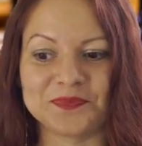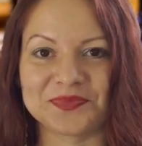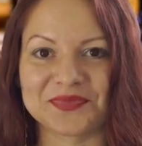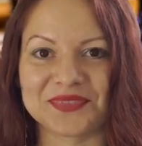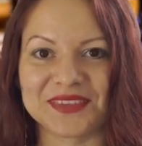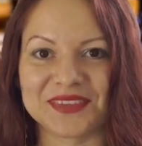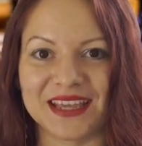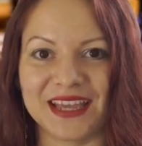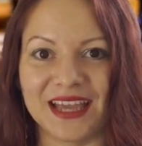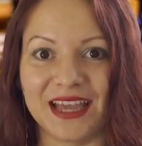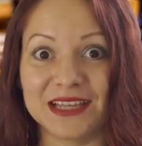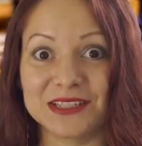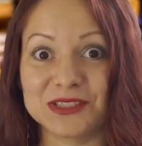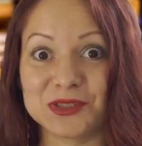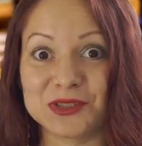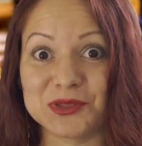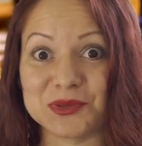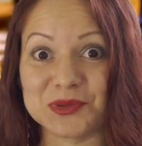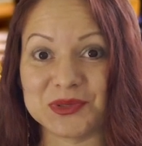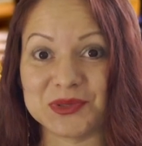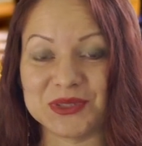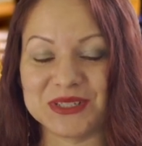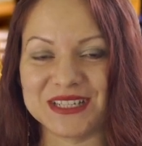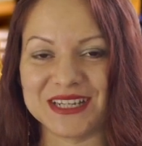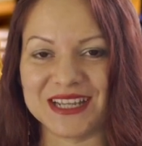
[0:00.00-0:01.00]
as
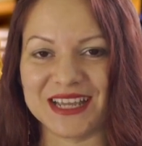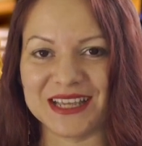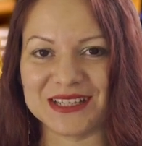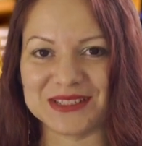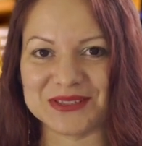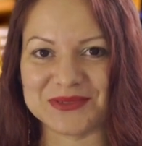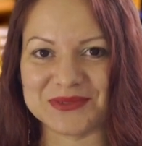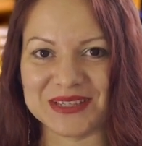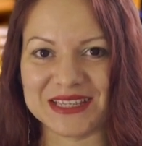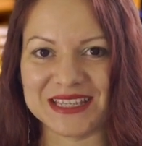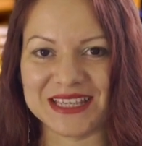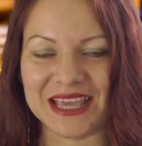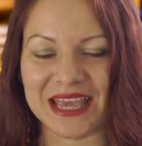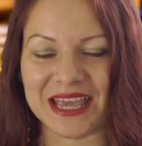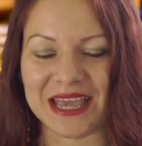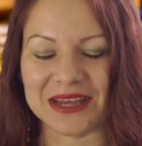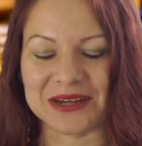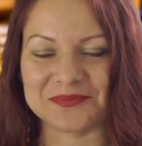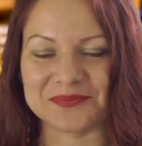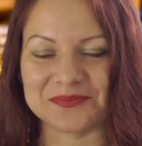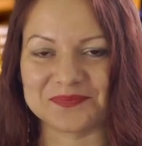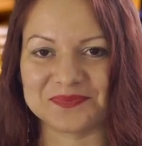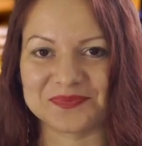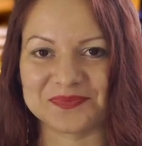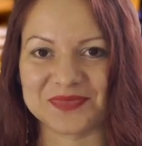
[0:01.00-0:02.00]
soon as we can.
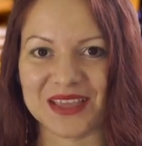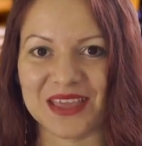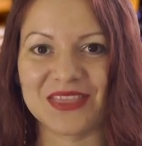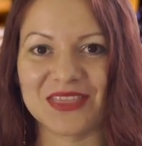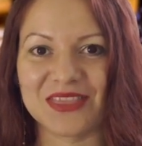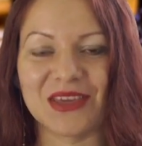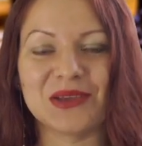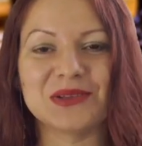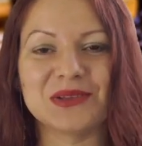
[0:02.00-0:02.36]
Thank